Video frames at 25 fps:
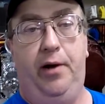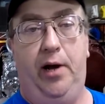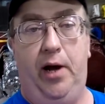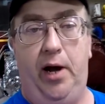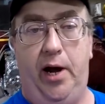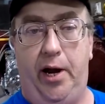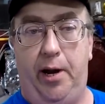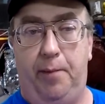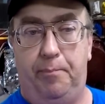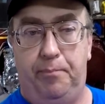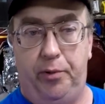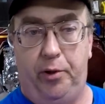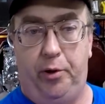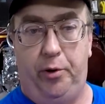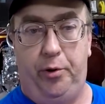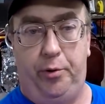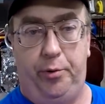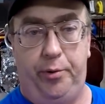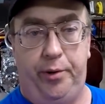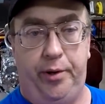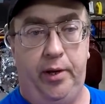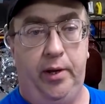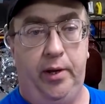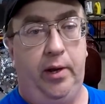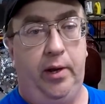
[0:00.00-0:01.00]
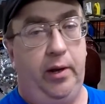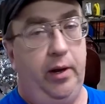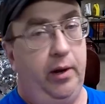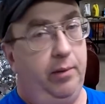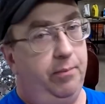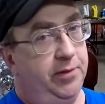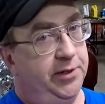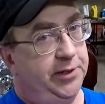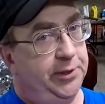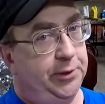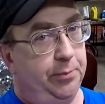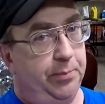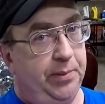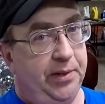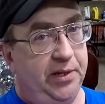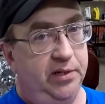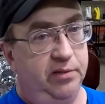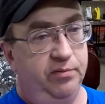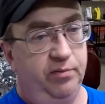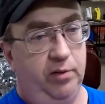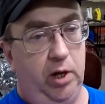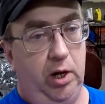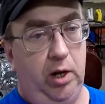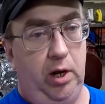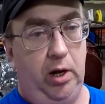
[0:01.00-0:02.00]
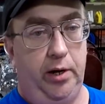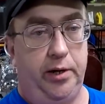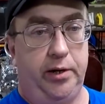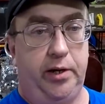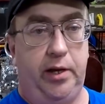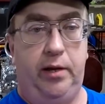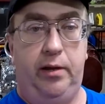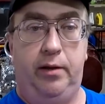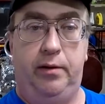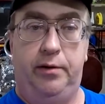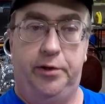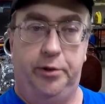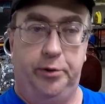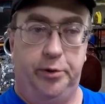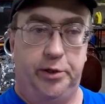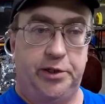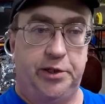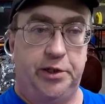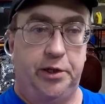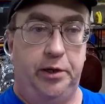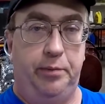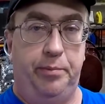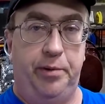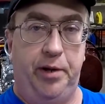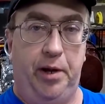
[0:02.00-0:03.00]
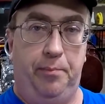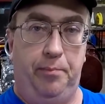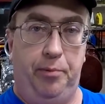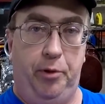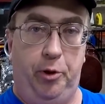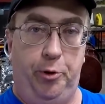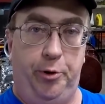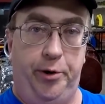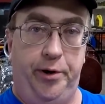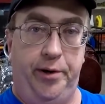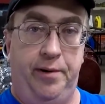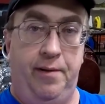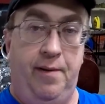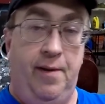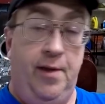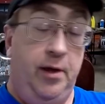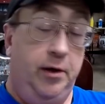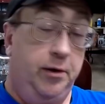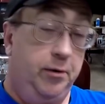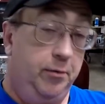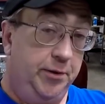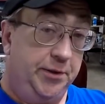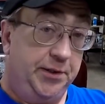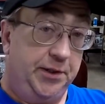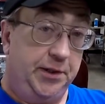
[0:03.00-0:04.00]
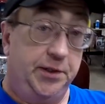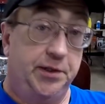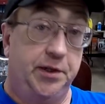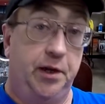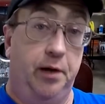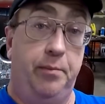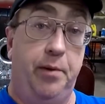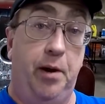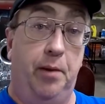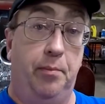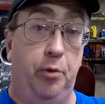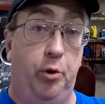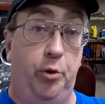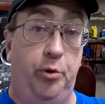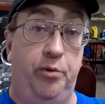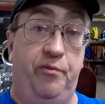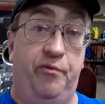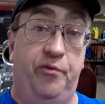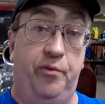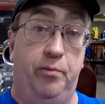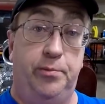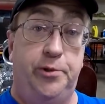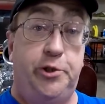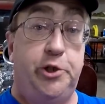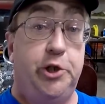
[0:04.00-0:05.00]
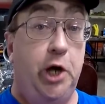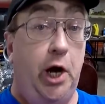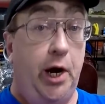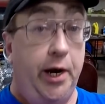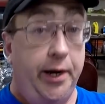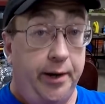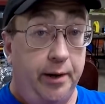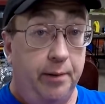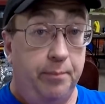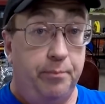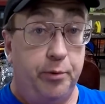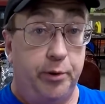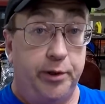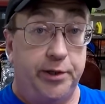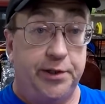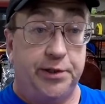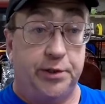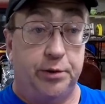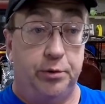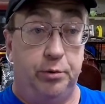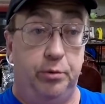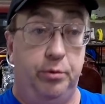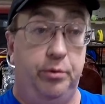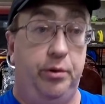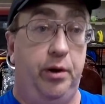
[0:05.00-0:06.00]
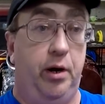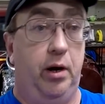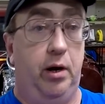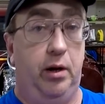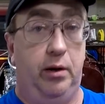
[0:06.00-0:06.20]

I upload, Mr. B's vlog, Dirk's going to be uploading. Of course, he's going to be uploading from China pretty soon.